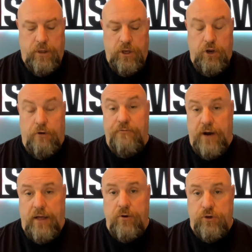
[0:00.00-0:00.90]
your
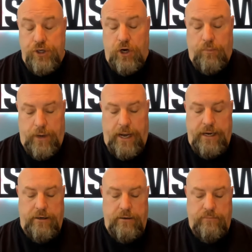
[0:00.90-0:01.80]
father, Joe
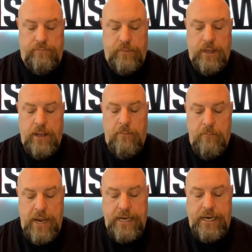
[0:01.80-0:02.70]
Biden,
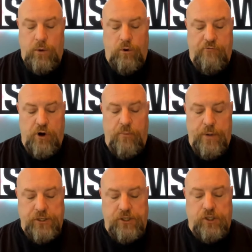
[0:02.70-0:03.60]
meeting with your
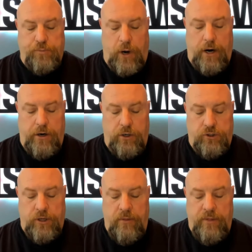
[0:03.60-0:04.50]
business
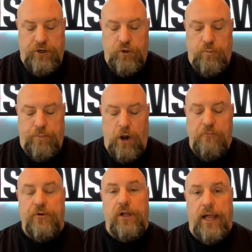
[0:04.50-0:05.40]
partners that you
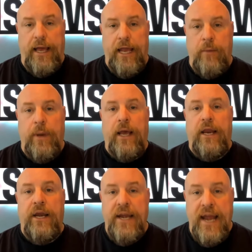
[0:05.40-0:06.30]
both claim
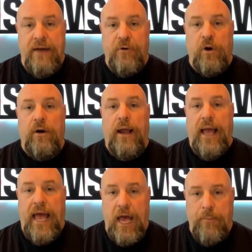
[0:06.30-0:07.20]
never
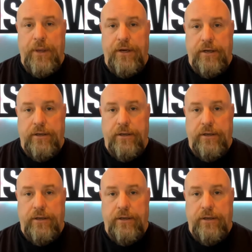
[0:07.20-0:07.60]
happened.